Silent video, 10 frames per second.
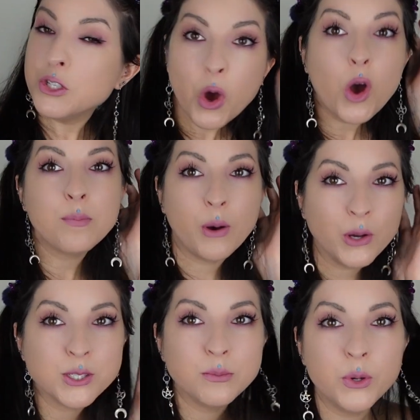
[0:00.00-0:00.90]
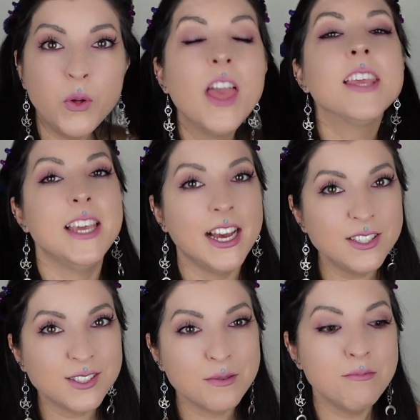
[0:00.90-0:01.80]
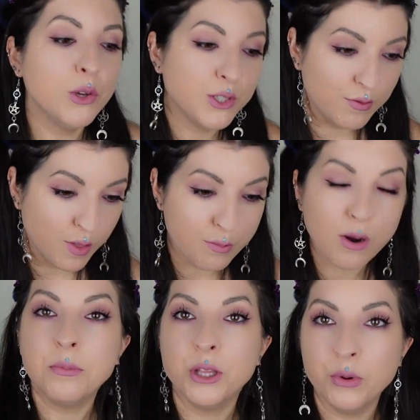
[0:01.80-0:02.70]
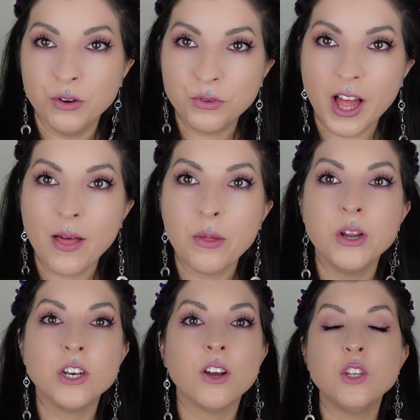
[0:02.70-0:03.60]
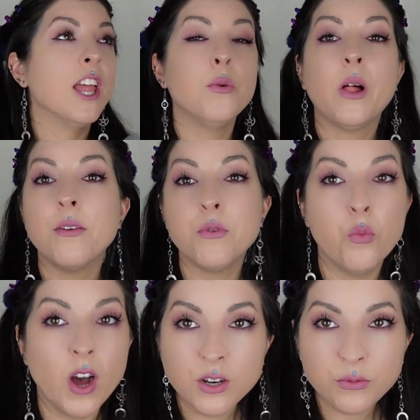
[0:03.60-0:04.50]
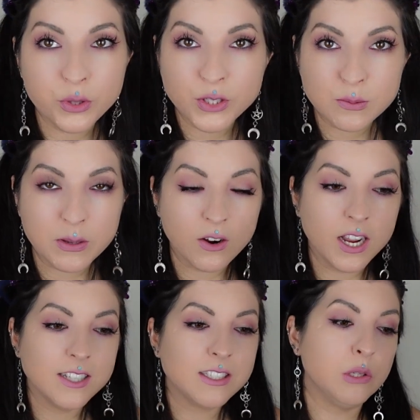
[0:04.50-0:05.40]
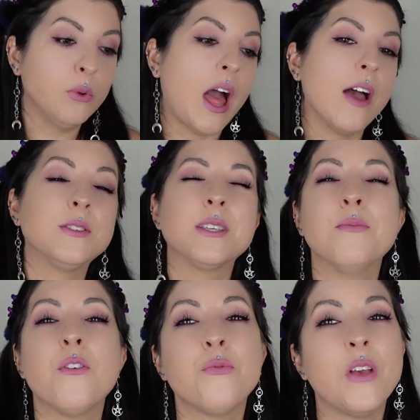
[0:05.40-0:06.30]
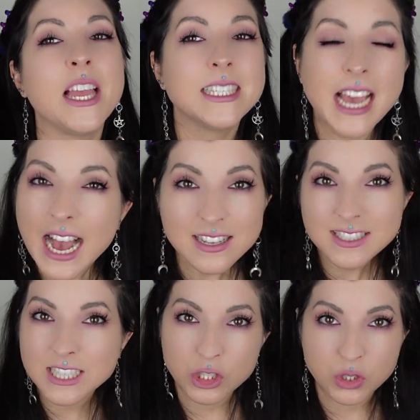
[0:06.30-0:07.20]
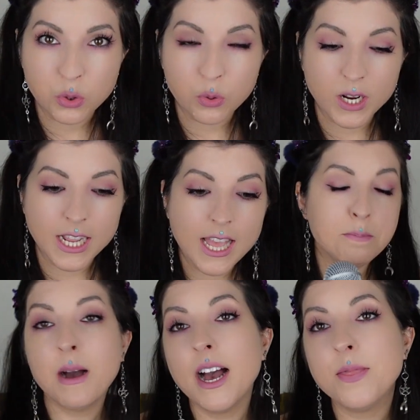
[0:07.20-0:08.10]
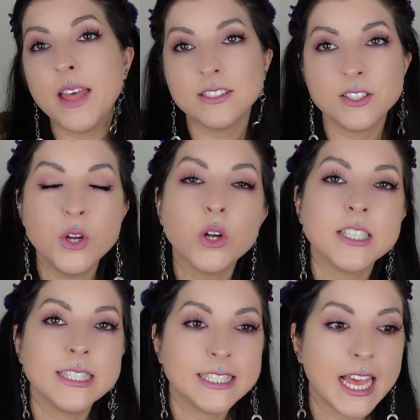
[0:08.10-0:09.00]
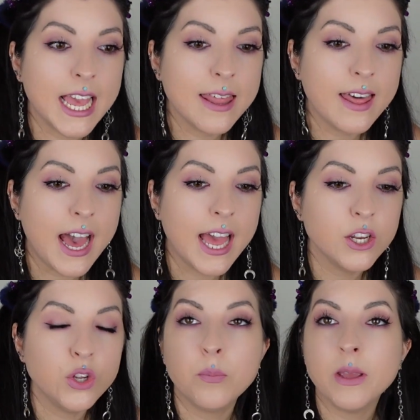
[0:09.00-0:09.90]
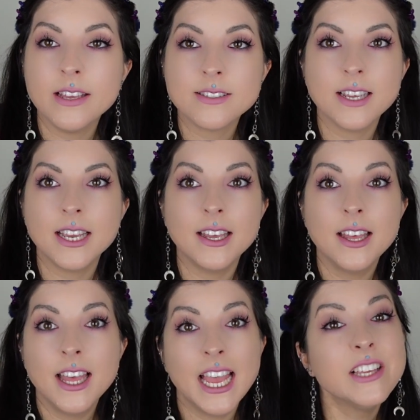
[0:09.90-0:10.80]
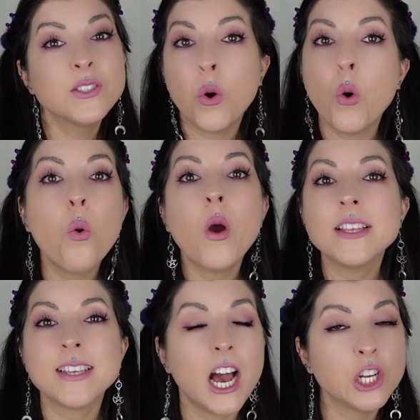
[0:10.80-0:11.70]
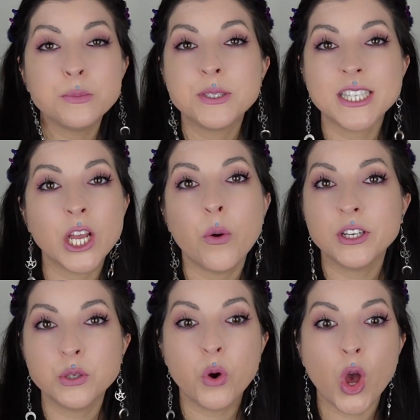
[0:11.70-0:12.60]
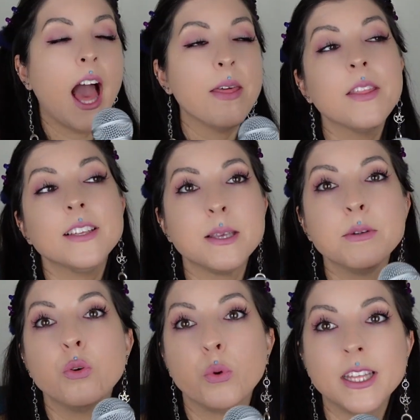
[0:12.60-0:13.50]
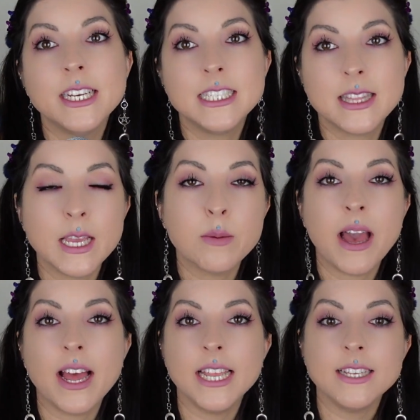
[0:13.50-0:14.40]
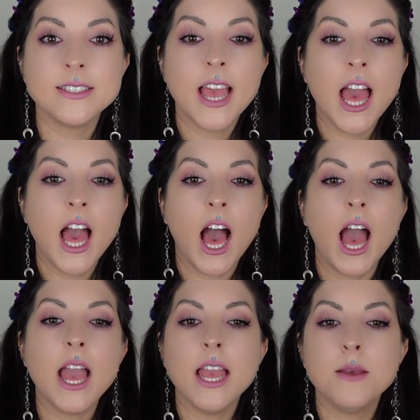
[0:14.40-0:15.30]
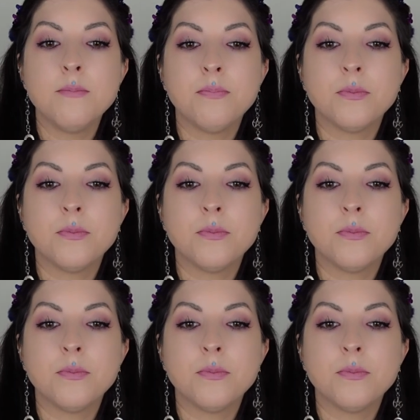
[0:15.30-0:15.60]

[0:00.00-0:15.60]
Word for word: not possible. Yes, most of them probably will fly out the window and you will have a wonderful experience. You'll have some fantastic jewelry, but that's not to say that your piercing is always one hundred percent going to work. I think that's something you really need to think about, is a